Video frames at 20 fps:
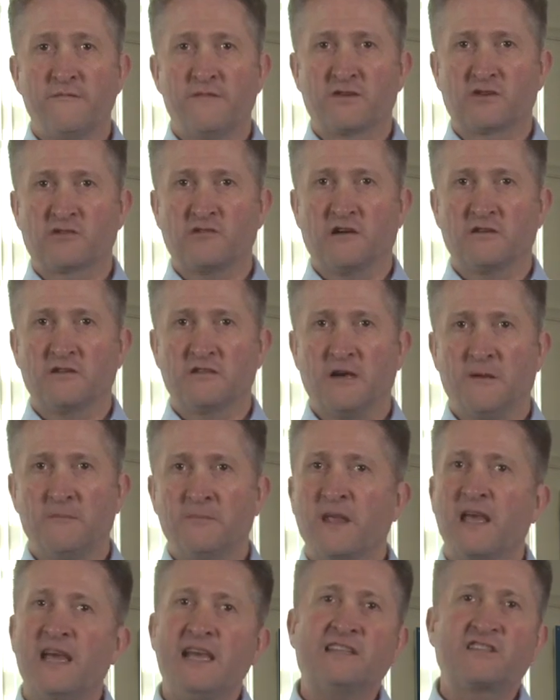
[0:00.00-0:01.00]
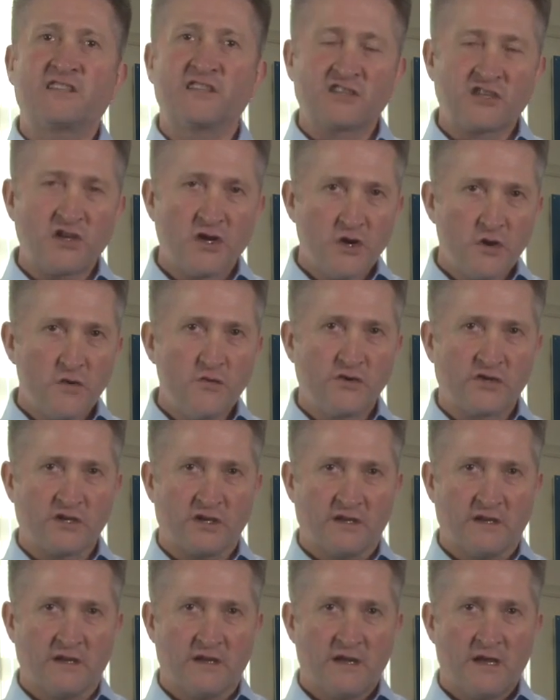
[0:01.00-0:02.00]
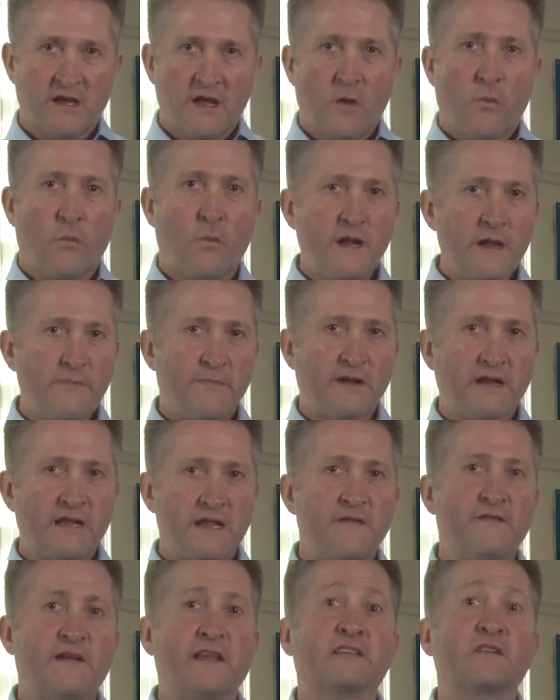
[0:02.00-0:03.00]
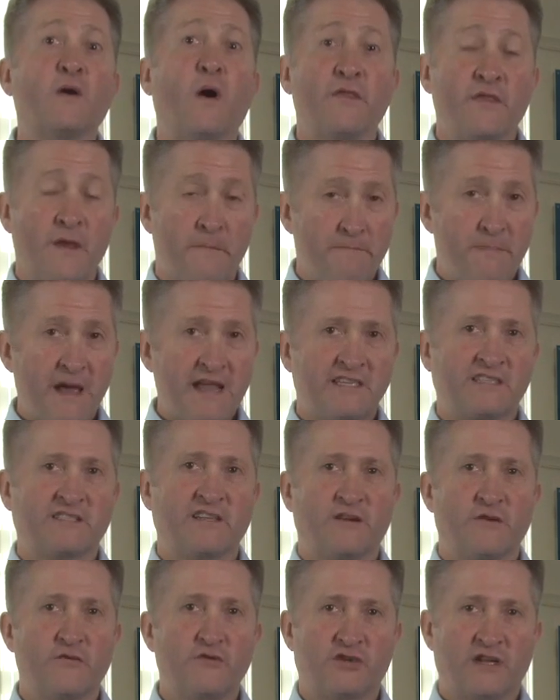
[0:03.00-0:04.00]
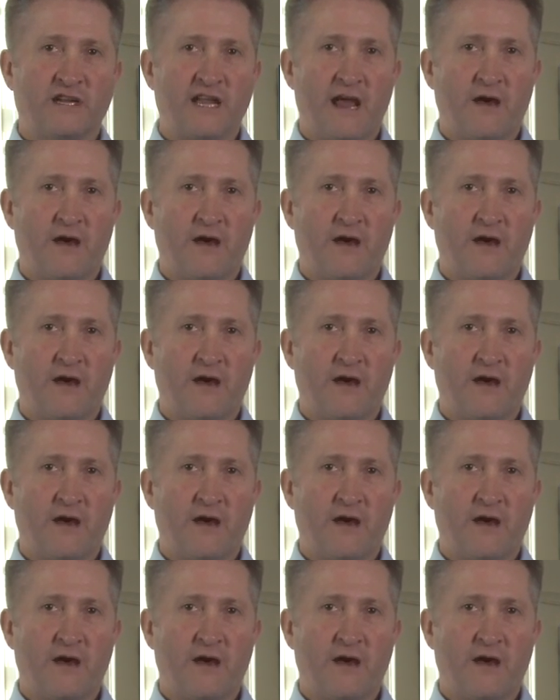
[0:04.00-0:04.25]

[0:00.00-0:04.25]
infrastructure. It's a solution. We believe it's the best solution